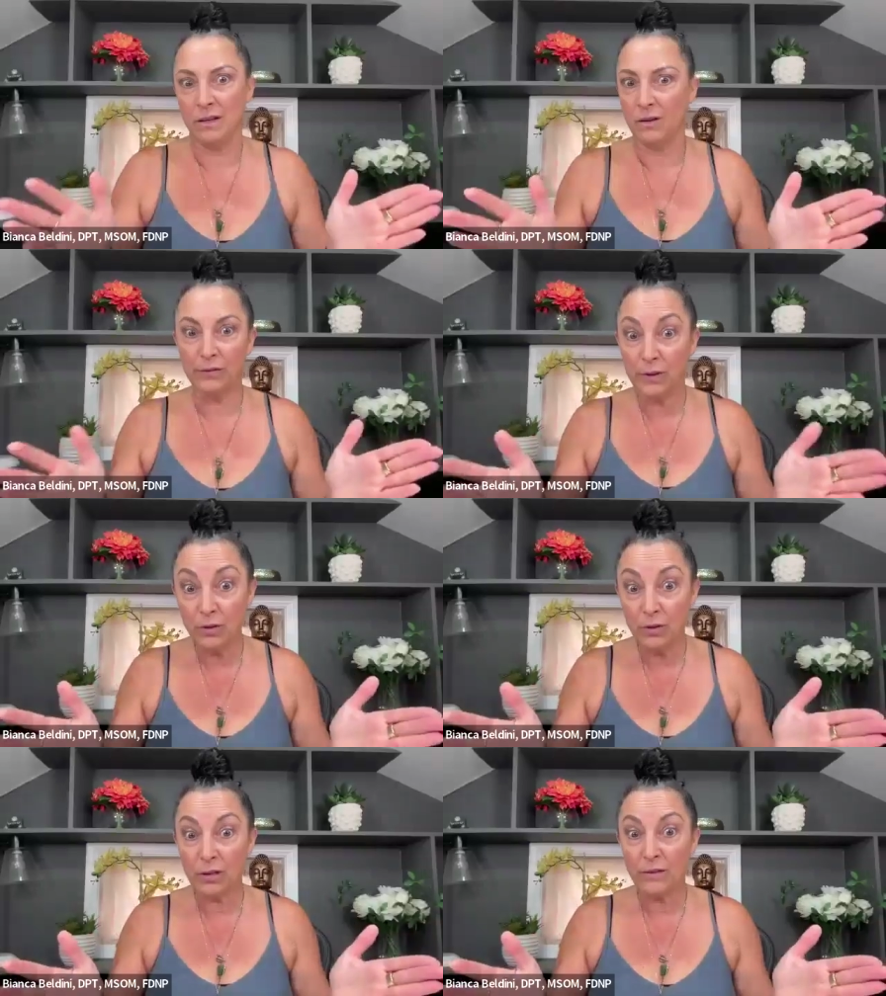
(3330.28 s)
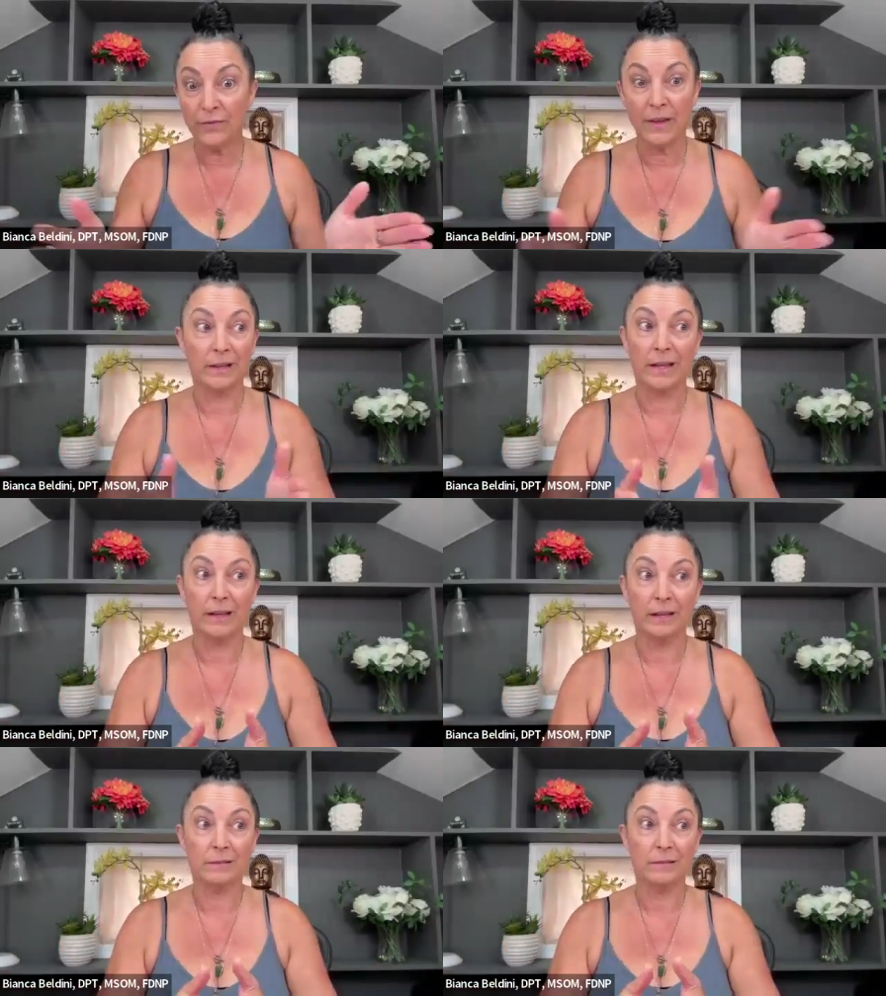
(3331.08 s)
is it a fluke that
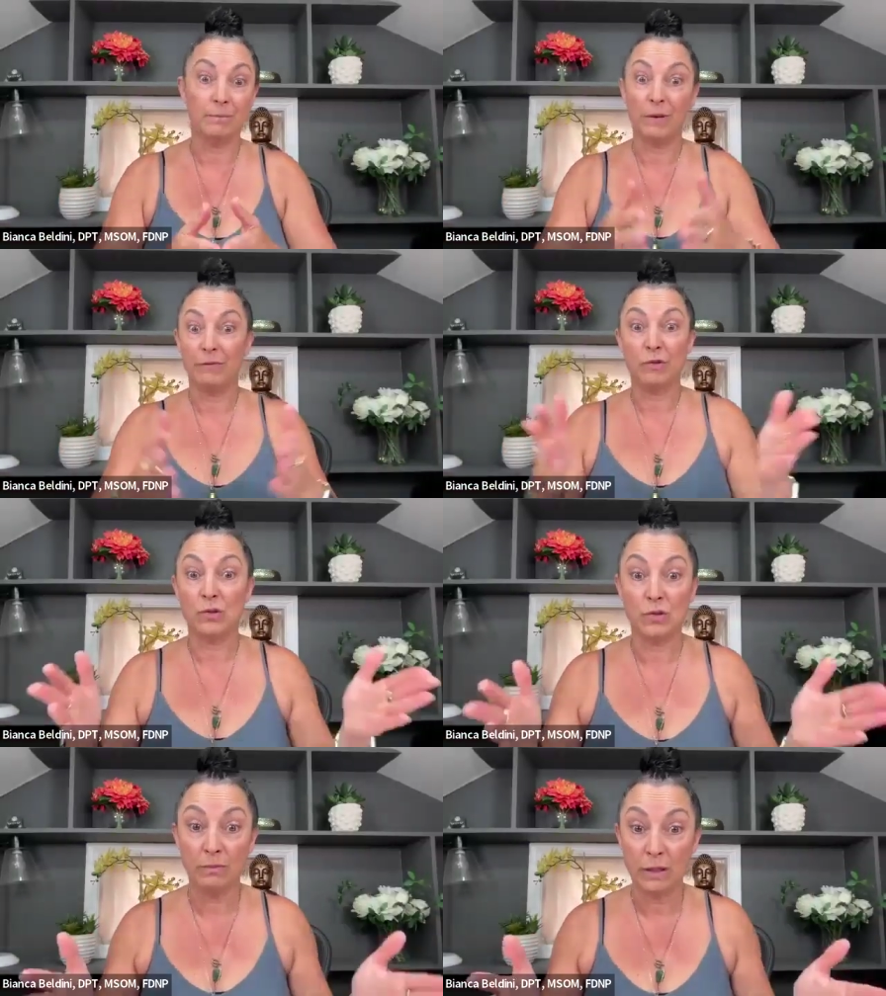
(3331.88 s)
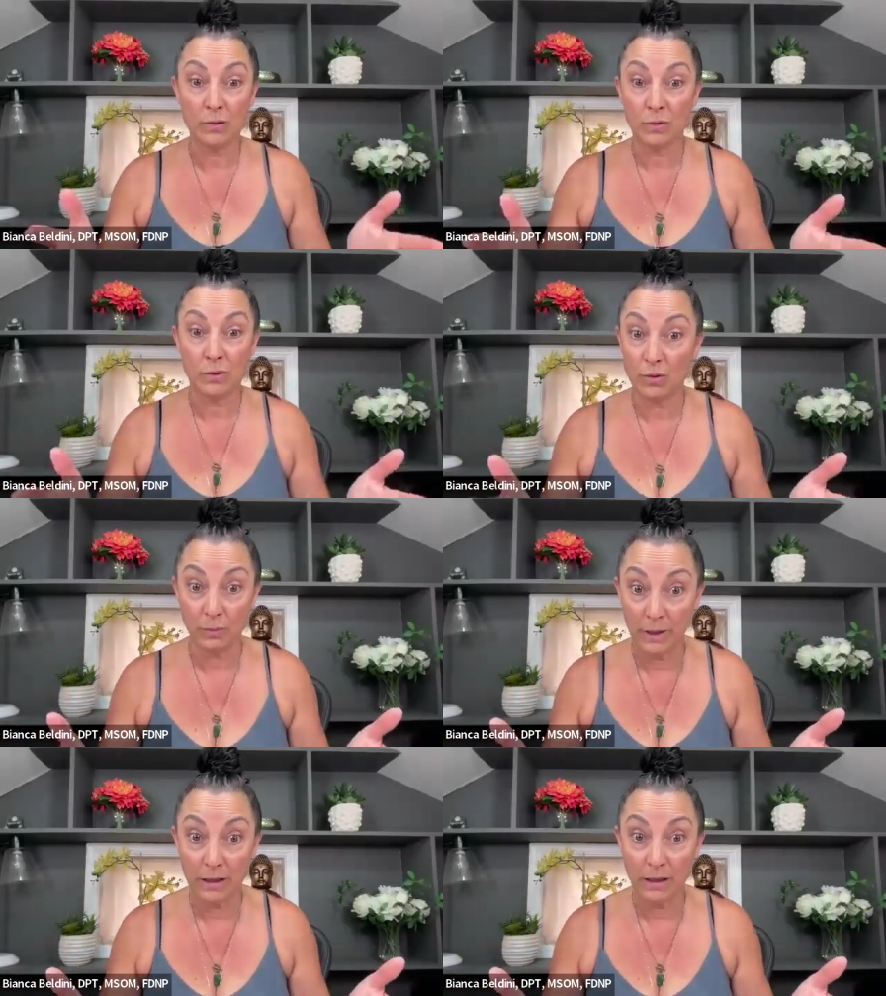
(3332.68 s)
like my first 2 months were so
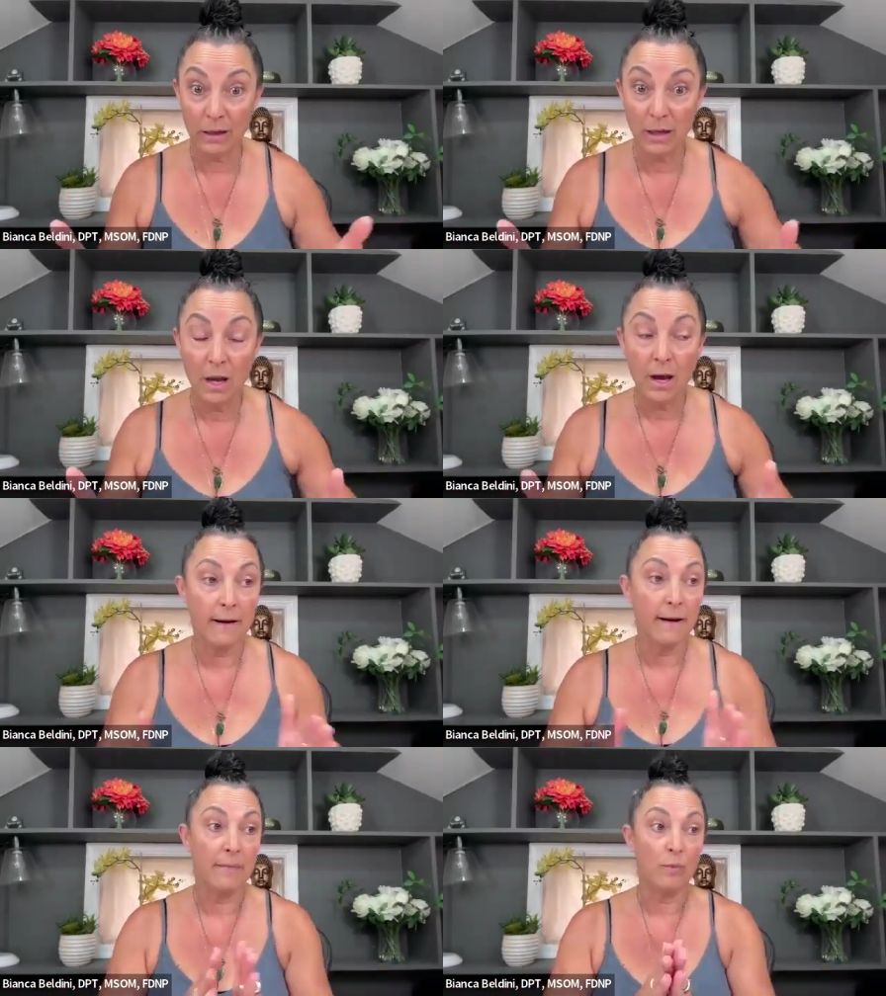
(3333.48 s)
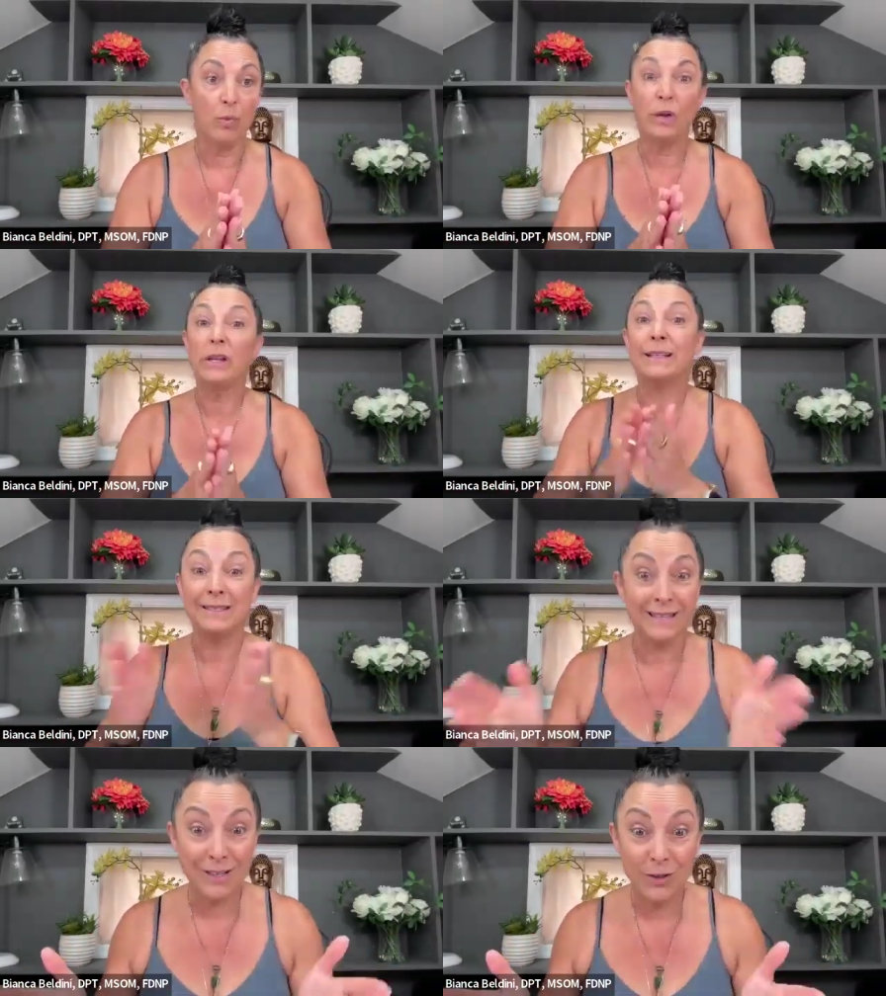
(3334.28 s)
big? Will it
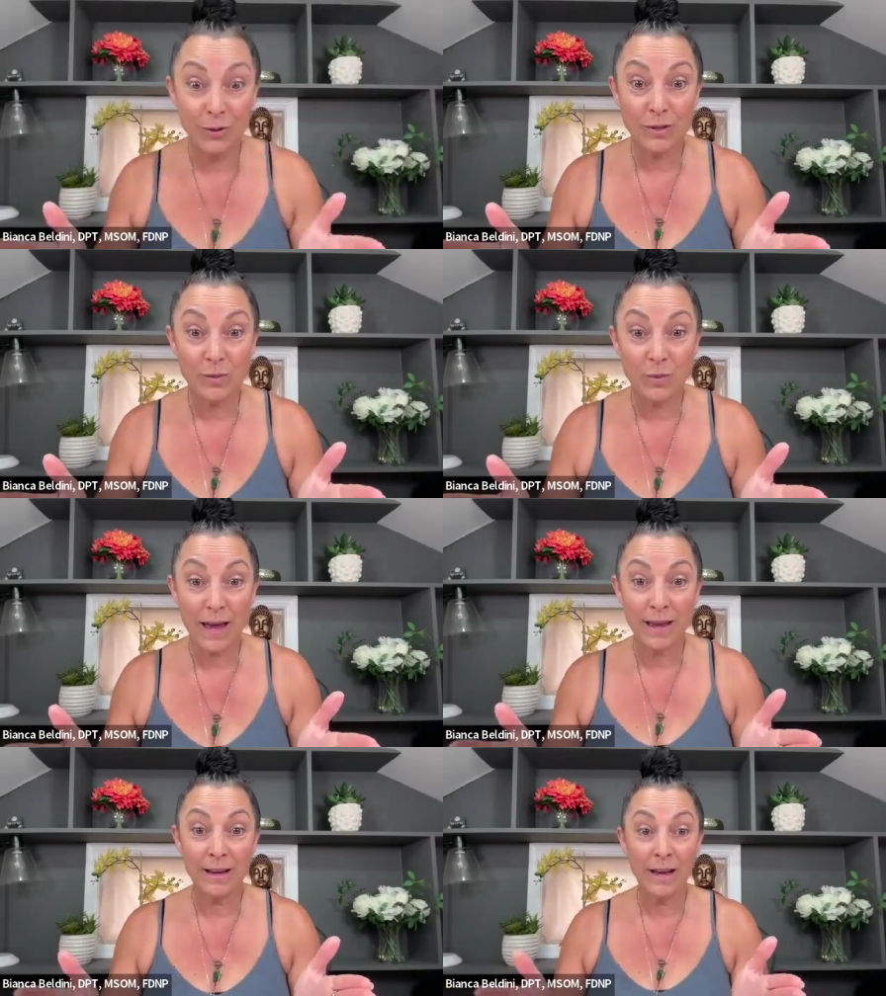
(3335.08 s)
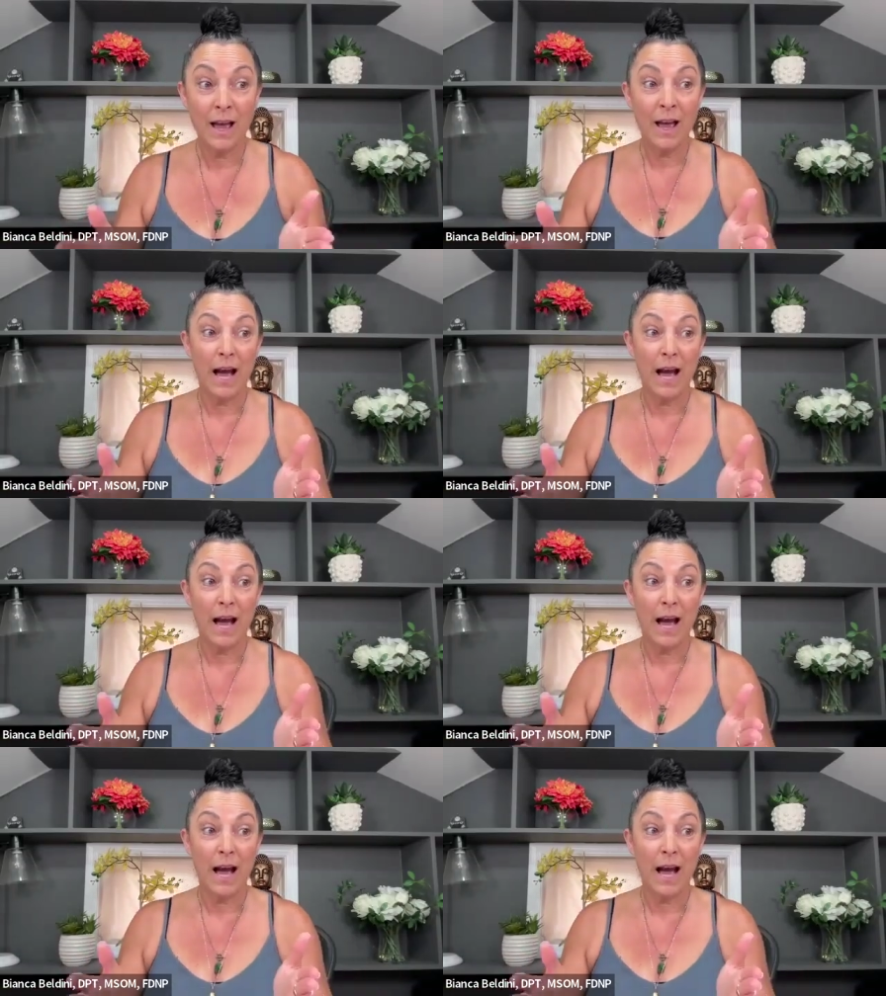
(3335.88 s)
continue this way?